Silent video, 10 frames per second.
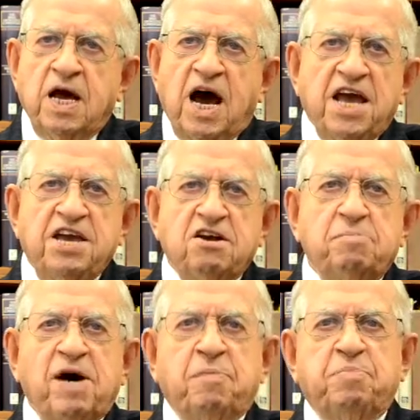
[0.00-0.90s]
I hear
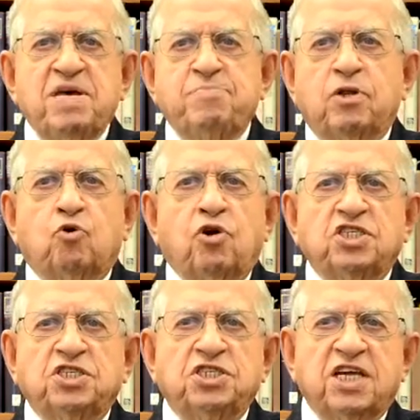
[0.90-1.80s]
about people
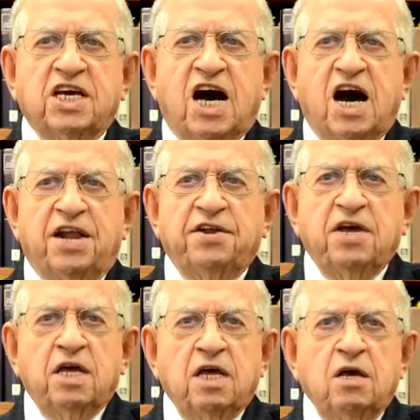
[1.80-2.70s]
questioning God.
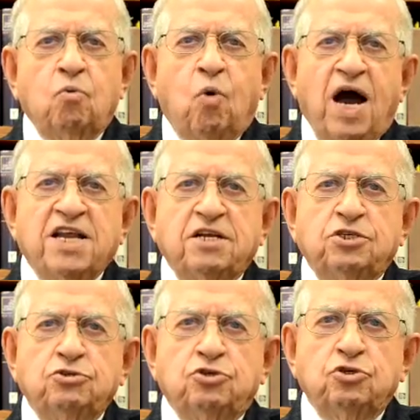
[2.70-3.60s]
Why did
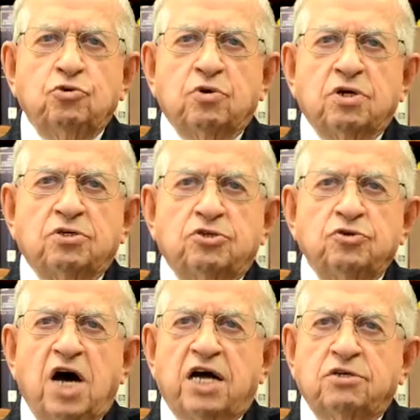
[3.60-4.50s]
you do or do
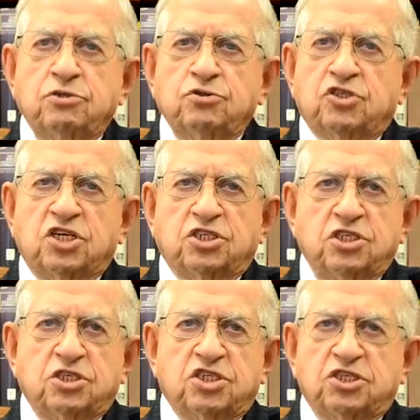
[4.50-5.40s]
not do such
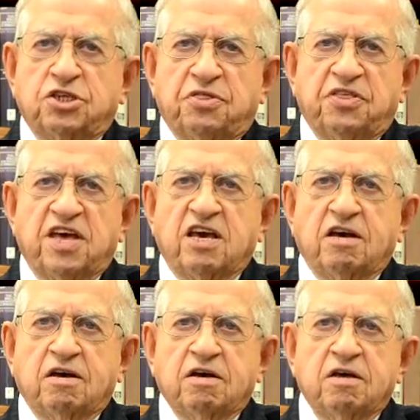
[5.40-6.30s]
and such a
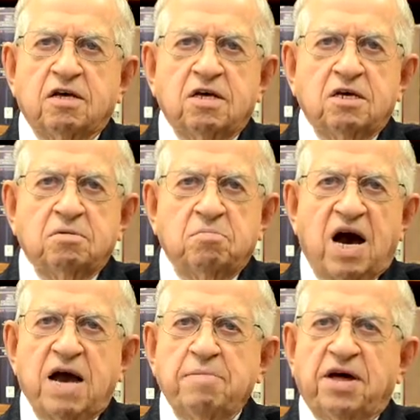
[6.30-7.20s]
thing?
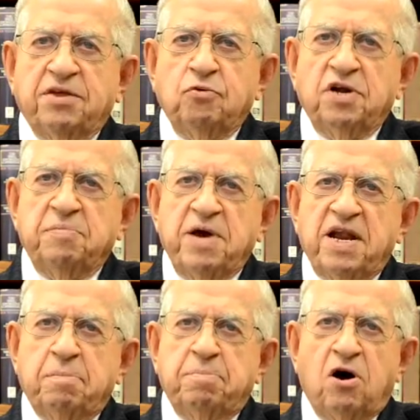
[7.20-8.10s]
My mother would have
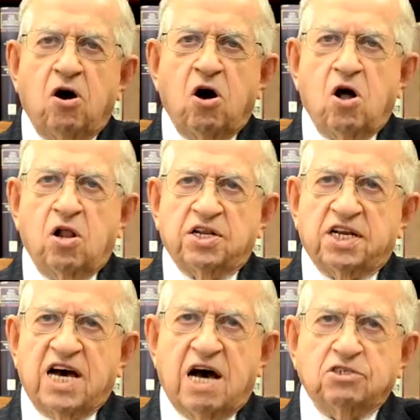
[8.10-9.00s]
been appalled
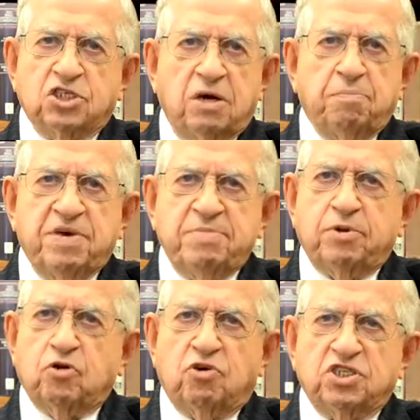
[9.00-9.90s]
at how some
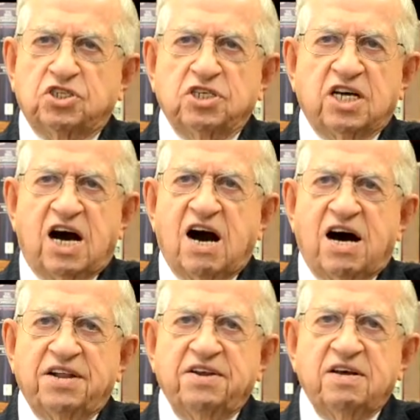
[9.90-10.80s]
people questioned God.